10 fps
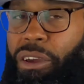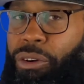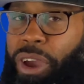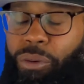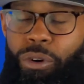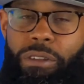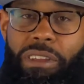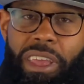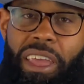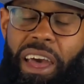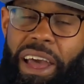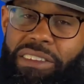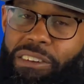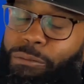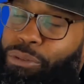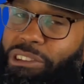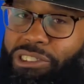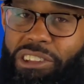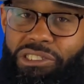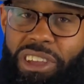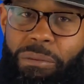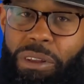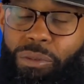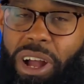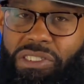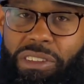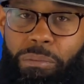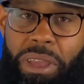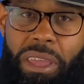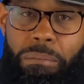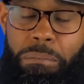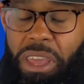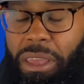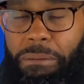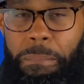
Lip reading: Great work today, guys. I appreciate you coming and watching the B&B.